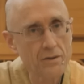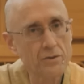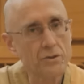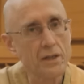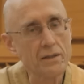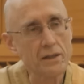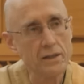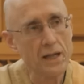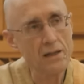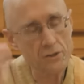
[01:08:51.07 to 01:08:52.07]
To get the
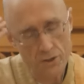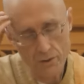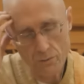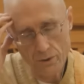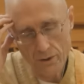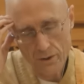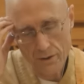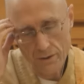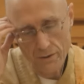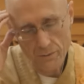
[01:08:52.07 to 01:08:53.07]
analogy to work,
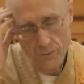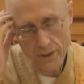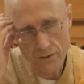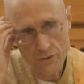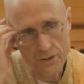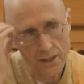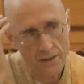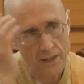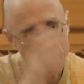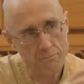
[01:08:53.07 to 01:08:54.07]
we
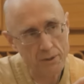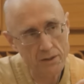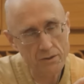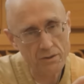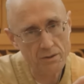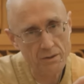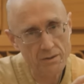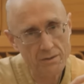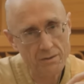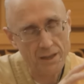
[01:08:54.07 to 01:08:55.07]
understand that piece,
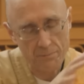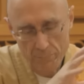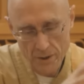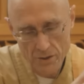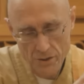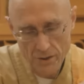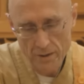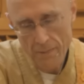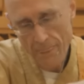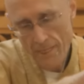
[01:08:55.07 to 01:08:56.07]
that picture.
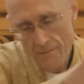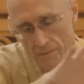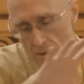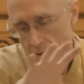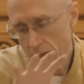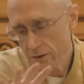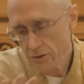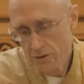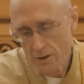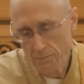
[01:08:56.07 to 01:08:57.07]

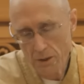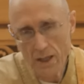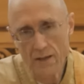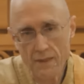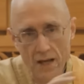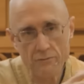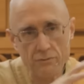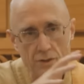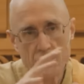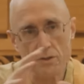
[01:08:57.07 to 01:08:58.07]
Let's apply that
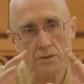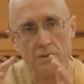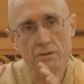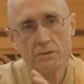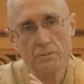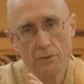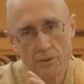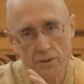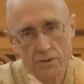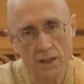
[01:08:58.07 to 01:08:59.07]
vision to the
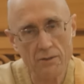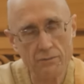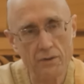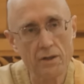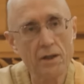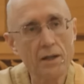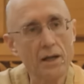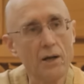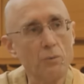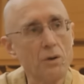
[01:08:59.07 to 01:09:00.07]
bodhisattva,
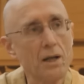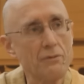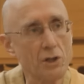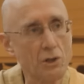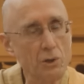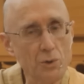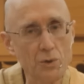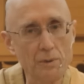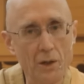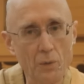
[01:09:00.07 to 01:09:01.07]
and we'll have a clue
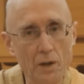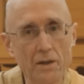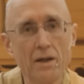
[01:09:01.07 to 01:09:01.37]
about what